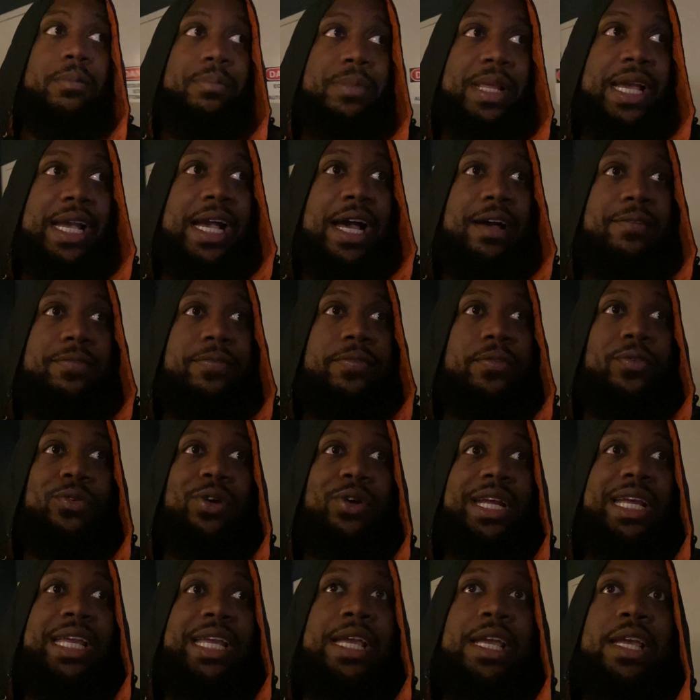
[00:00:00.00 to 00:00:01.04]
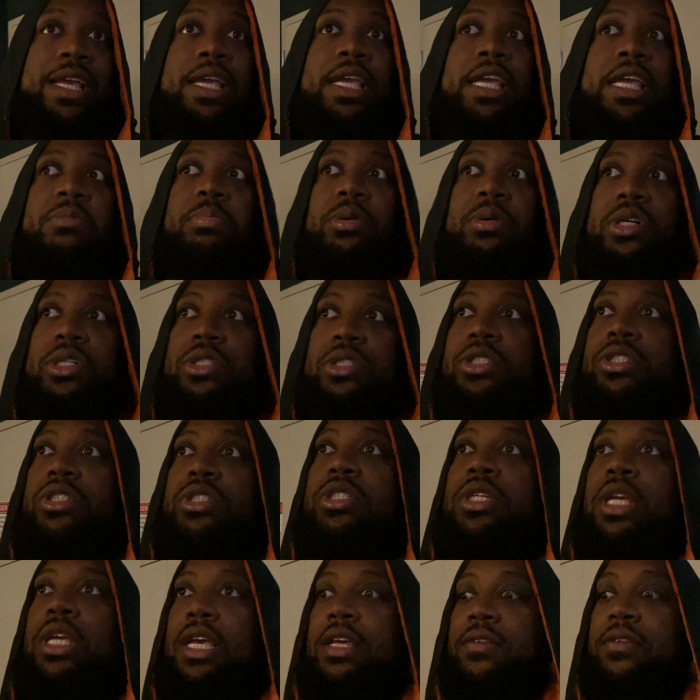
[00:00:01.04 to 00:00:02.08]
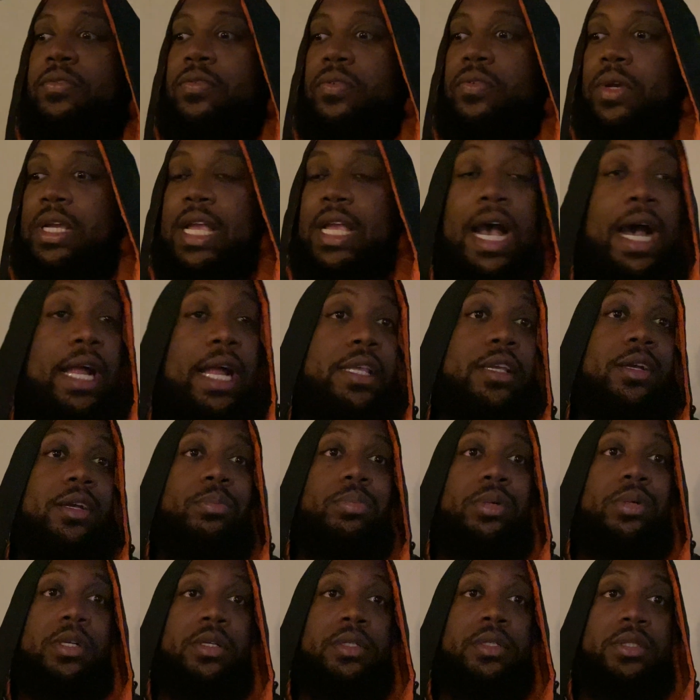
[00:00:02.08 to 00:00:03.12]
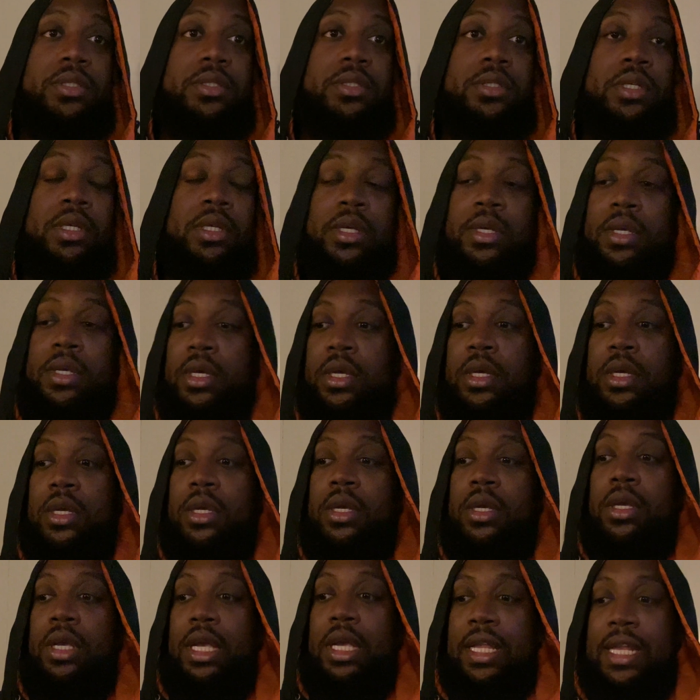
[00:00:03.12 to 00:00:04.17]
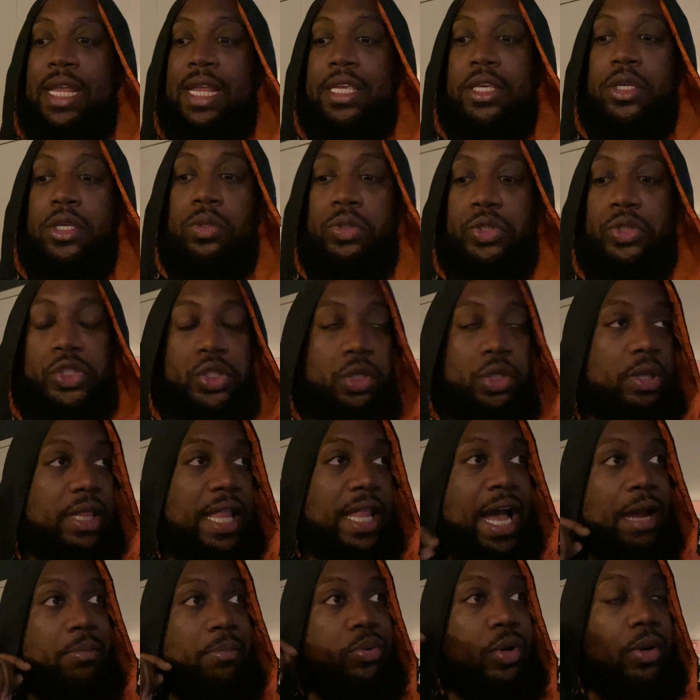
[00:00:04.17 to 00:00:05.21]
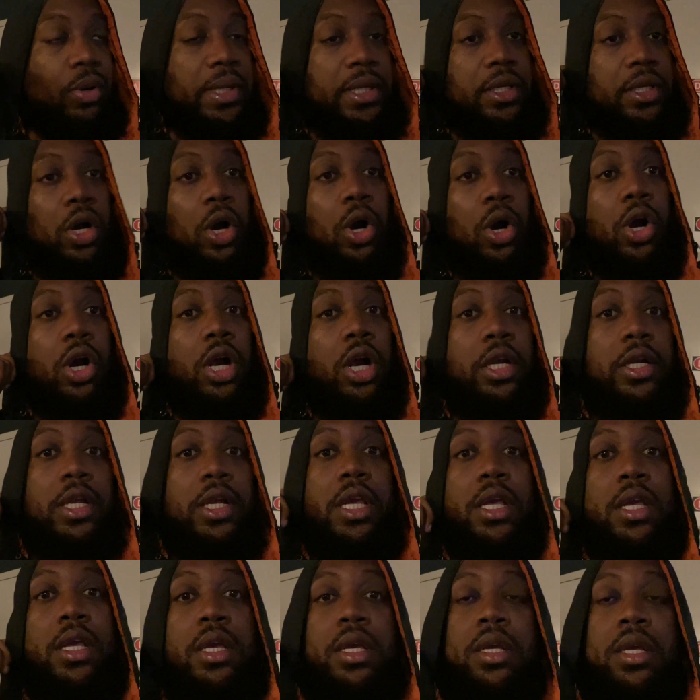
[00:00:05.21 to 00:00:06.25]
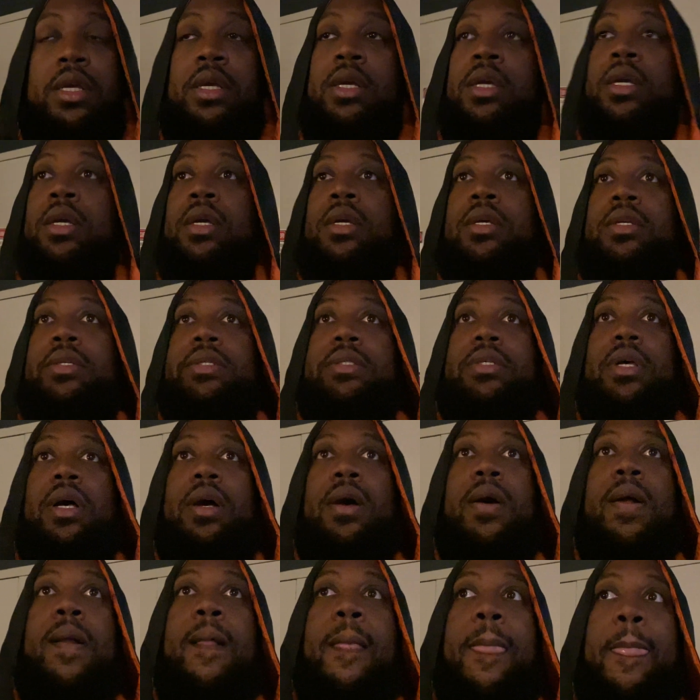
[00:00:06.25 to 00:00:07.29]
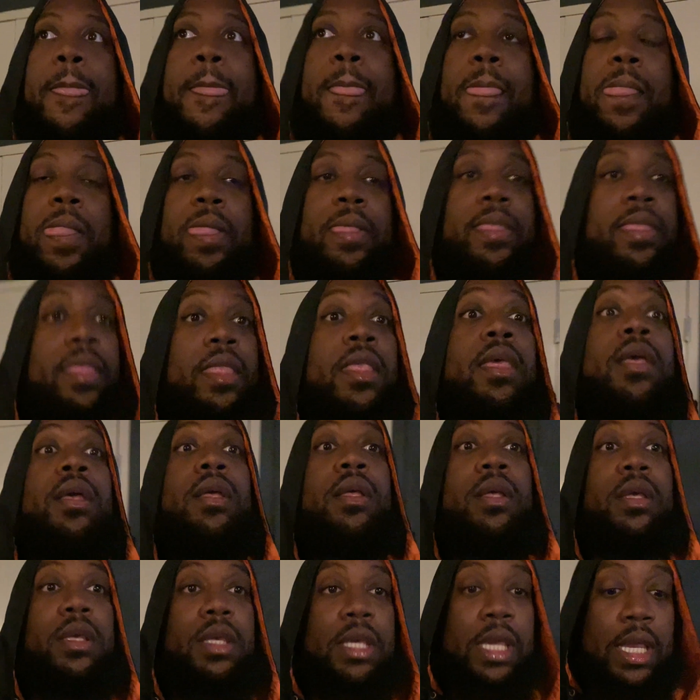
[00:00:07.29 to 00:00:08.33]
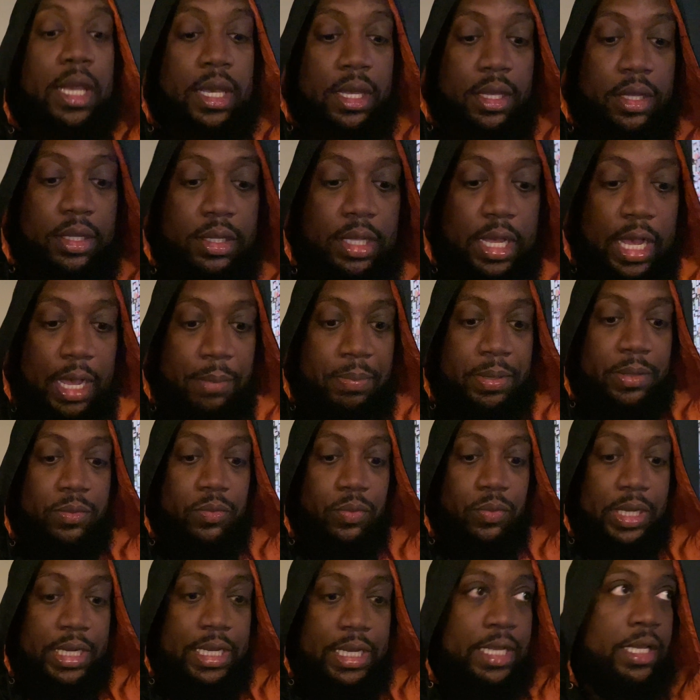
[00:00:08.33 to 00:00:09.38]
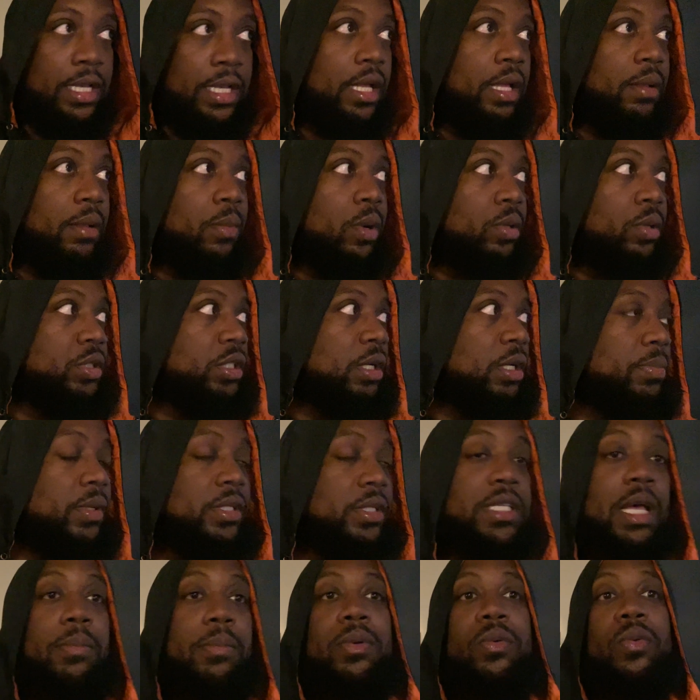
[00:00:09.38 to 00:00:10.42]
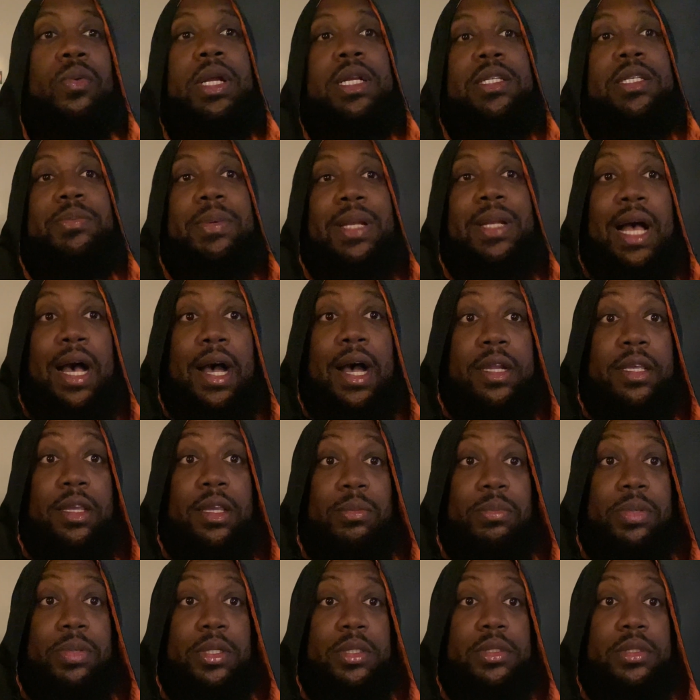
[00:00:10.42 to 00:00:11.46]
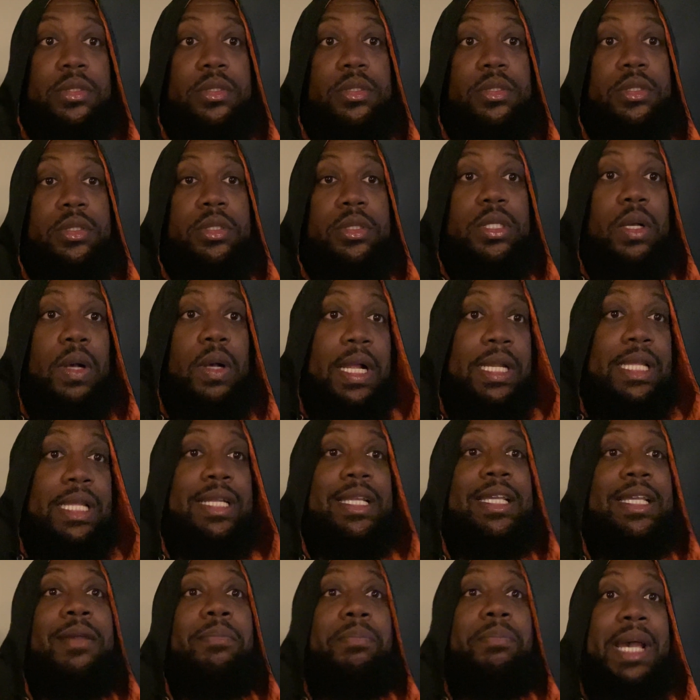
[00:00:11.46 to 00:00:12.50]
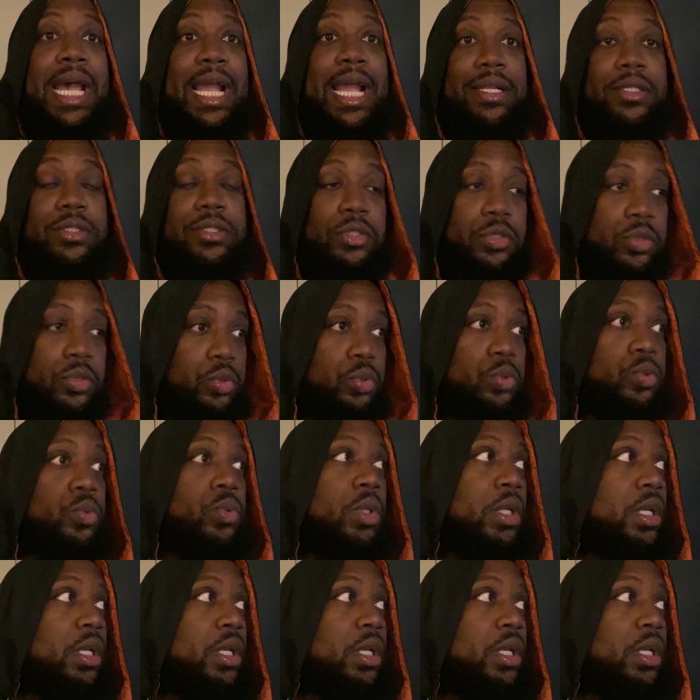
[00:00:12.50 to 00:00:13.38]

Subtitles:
got free ebooks and free audiobooks, and they use your library card. So yeah, I've been reading, most of the books I've been reading has been audiobooks. So I need to get back to